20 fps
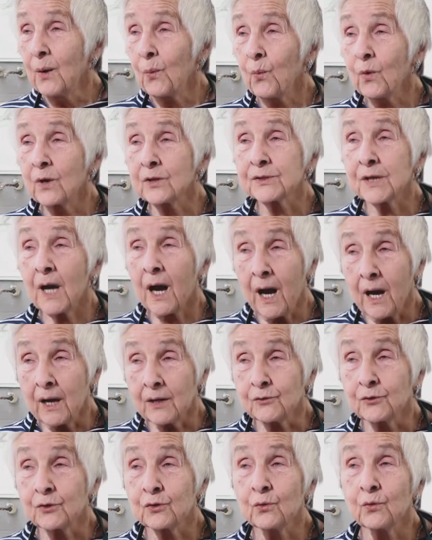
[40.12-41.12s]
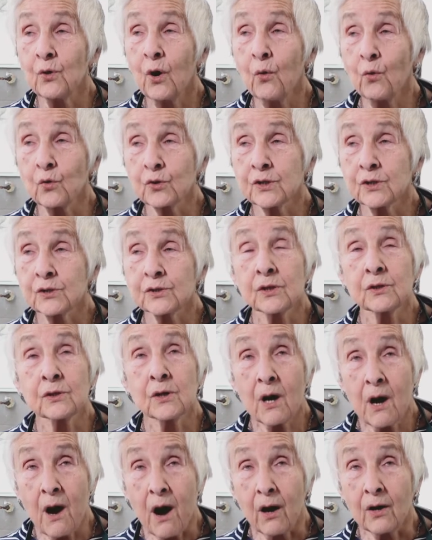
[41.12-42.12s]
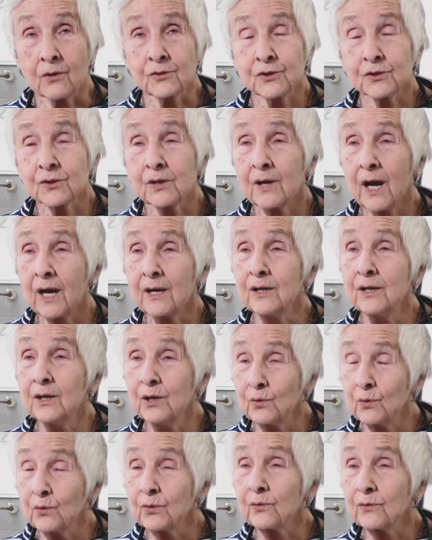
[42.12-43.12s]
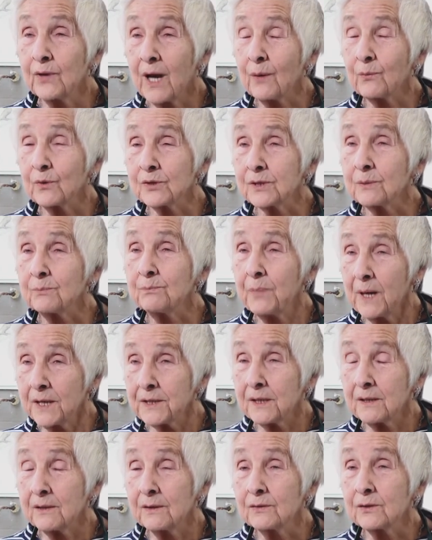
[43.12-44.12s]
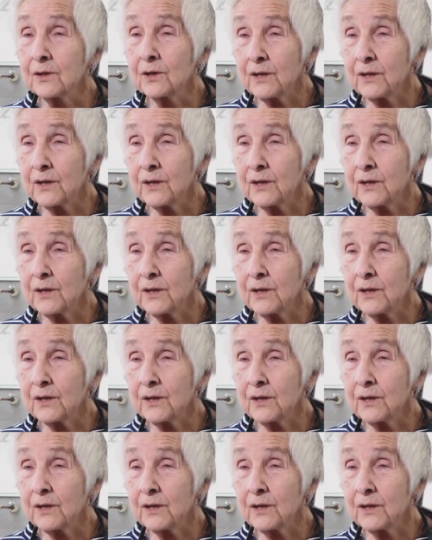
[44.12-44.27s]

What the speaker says: whereas I drew horses and carts, and I knew that that was a better and